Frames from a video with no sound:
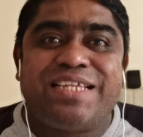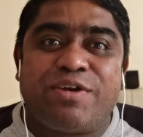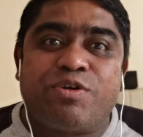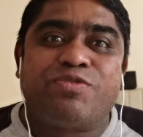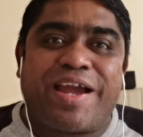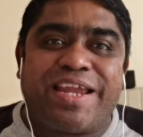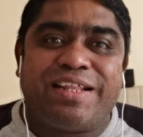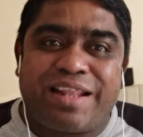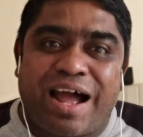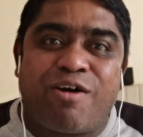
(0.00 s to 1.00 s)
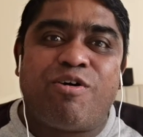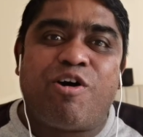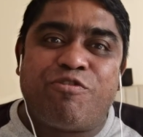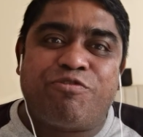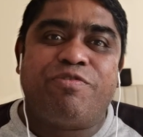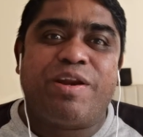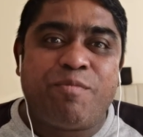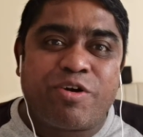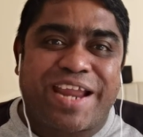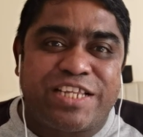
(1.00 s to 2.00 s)
that was Waikit Lau of
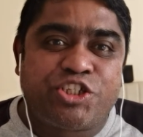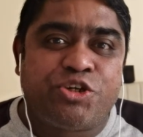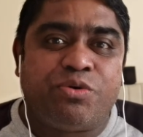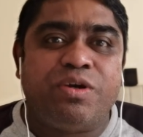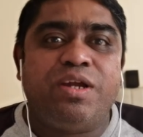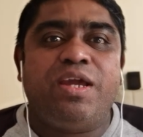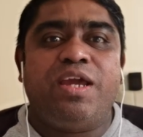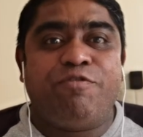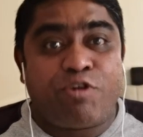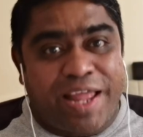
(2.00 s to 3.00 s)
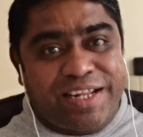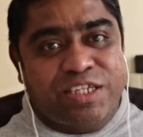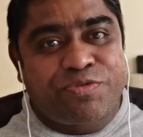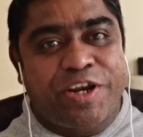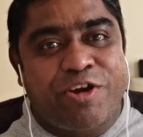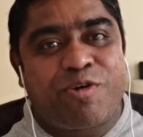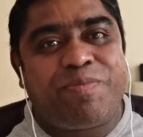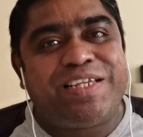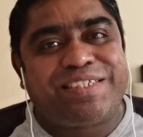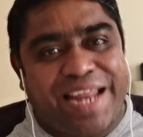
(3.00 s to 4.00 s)
RemoteHQ. If you like this video,
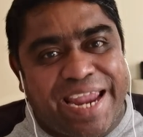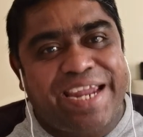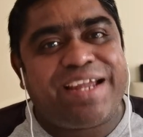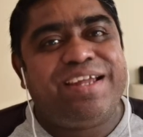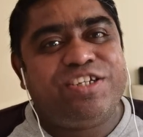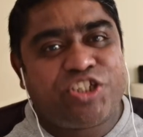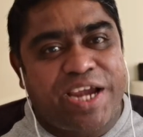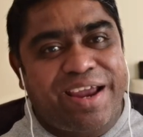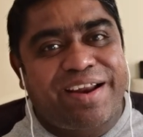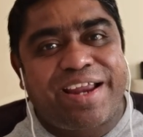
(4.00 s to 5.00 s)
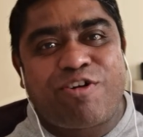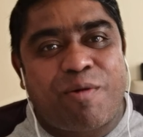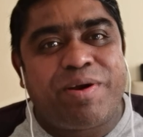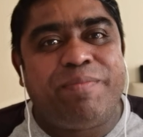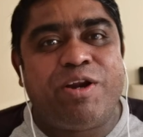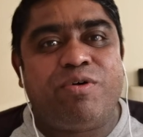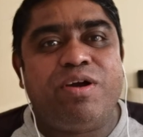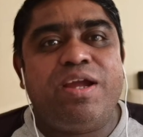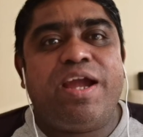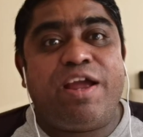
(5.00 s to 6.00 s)
please like, share, and comment below.
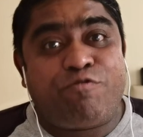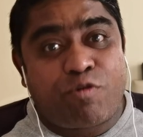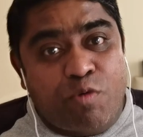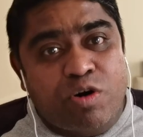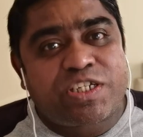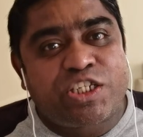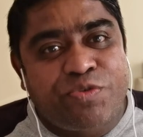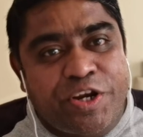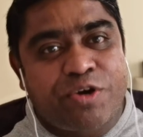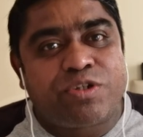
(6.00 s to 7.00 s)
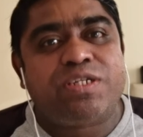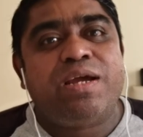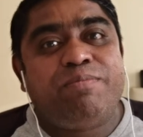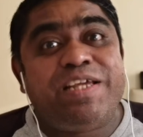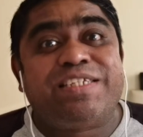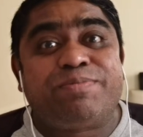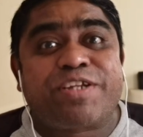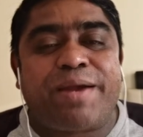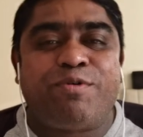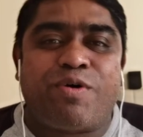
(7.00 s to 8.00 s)
And for more such videos, please
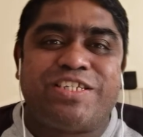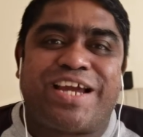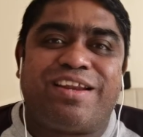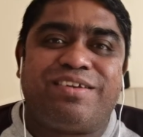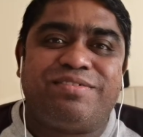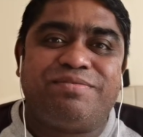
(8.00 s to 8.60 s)
subscribe to our channel.